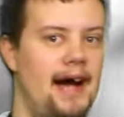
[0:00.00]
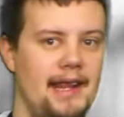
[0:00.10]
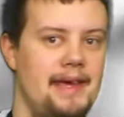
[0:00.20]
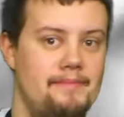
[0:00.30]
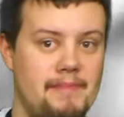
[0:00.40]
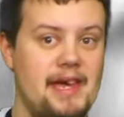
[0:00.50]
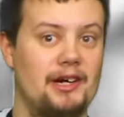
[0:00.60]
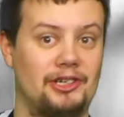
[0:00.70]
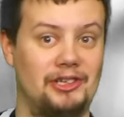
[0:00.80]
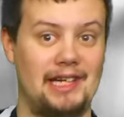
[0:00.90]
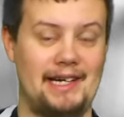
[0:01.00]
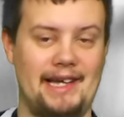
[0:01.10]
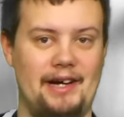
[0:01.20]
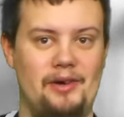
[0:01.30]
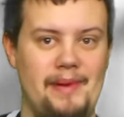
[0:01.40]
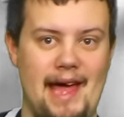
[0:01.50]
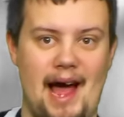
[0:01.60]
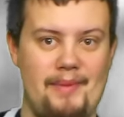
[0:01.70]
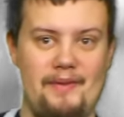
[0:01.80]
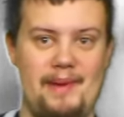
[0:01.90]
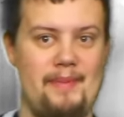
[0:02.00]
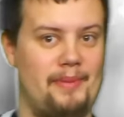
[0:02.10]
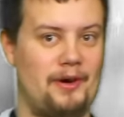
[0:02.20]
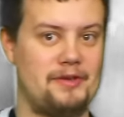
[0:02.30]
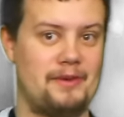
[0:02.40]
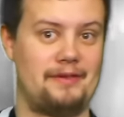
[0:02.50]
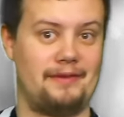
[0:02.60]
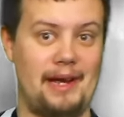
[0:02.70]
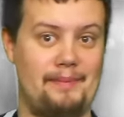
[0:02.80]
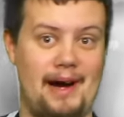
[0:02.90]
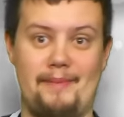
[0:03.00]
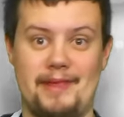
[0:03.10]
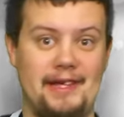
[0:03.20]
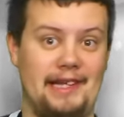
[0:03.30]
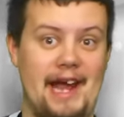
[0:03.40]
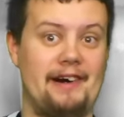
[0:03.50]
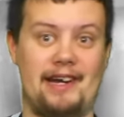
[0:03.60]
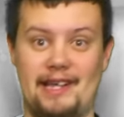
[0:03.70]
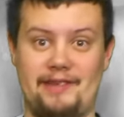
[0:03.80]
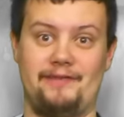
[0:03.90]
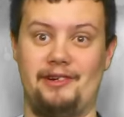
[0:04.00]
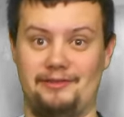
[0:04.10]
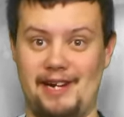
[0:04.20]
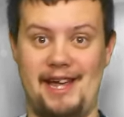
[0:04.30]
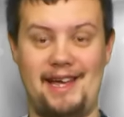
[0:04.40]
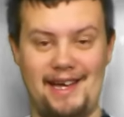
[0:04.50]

I need me a girl like that would be happy with me proposing with a ring pop, and then later I get the real ring.